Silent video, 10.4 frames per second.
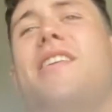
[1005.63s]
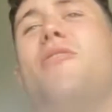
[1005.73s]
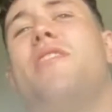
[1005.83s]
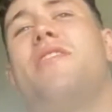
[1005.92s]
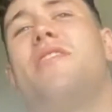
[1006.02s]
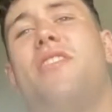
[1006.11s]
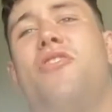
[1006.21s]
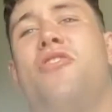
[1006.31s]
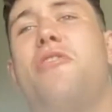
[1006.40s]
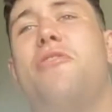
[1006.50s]
Weirdest thing
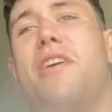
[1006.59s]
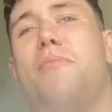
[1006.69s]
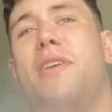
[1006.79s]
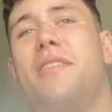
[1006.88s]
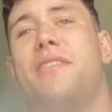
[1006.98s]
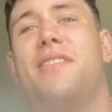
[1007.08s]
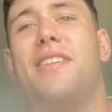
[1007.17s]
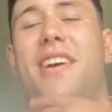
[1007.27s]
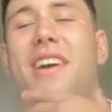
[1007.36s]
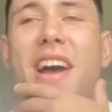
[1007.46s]
shouted at me?
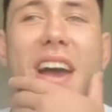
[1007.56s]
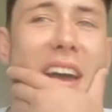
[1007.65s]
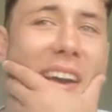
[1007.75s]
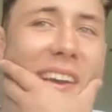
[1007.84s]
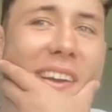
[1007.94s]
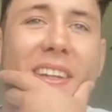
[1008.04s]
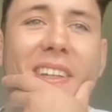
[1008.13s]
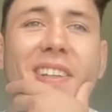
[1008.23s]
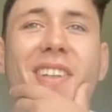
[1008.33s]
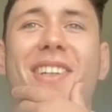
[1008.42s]

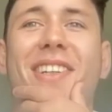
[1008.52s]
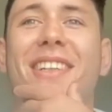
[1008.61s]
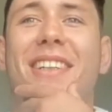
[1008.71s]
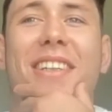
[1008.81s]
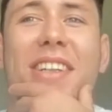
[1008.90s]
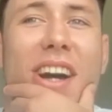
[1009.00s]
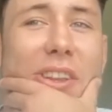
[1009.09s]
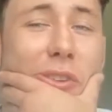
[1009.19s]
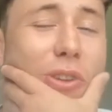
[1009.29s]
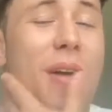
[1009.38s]
I
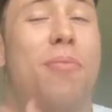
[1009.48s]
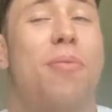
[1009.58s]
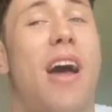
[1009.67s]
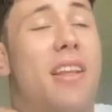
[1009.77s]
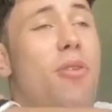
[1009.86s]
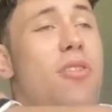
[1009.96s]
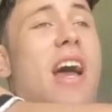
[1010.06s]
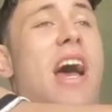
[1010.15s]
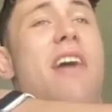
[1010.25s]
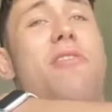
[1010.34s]
don't. To be honest,
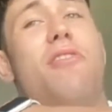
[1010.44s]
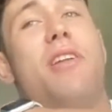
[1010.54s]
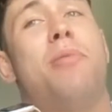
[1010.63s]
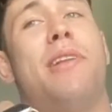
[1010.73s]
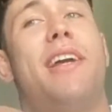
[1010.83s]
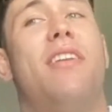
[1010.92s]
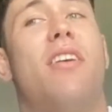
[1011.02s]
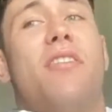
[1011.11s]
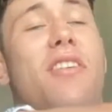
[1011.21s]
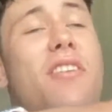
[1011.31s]
I haven't really played
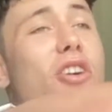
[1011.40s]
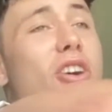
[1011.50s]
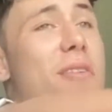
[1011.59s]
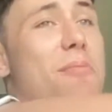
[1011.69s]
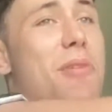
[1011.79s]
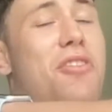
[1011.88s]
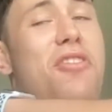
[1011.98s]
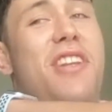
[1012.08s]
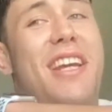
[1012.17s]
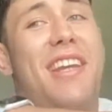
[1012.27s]
enough to have got much
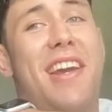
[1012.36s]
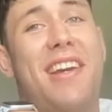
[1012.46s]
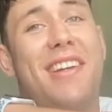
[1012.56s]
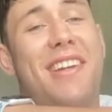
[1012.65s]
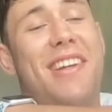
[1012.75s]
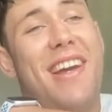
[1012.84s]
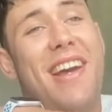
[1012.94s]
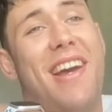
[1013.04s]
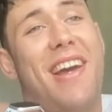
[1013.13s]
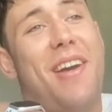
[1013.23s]
stick yet.
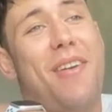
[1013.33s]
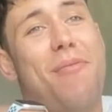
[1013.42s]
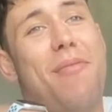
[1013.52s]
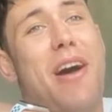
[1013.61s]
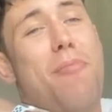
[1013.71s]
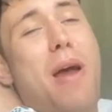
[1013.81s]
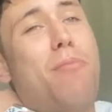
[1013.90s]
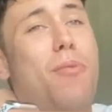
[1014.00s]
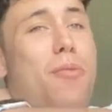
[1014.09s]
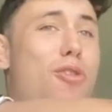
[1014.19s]
I
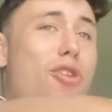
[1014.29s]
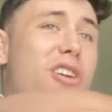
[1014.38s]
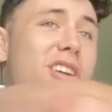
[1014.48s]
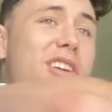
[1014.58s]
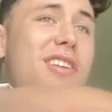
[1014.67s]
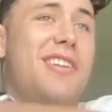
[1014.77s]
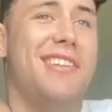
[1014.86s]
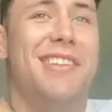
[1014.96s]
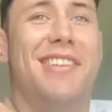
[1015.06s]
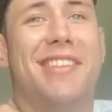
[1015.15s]
remember before,
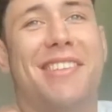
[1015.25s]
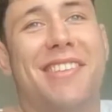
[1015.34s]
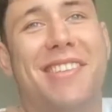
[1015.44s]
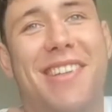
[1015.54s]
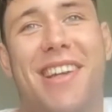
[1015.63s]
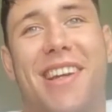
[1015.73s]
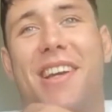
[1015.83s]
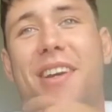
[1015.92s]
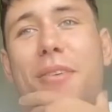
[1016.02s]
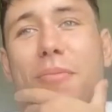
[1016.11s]

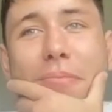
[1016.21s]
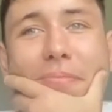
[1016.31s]
I